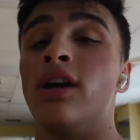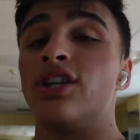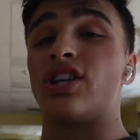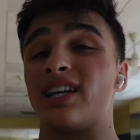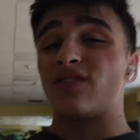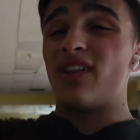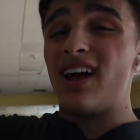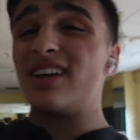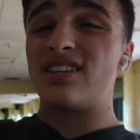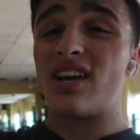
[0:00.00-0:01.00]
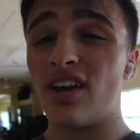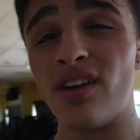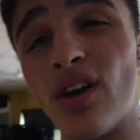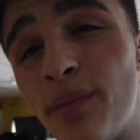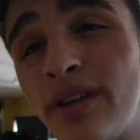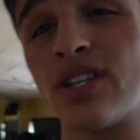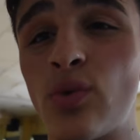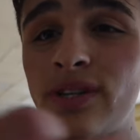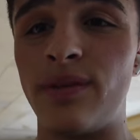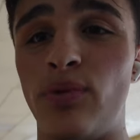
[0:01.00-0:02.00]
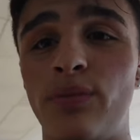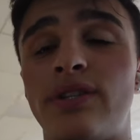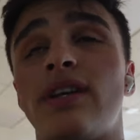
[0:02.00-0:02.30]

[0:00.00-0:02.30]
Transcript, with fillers: chest flies, you know what I mean, squeeze the boobs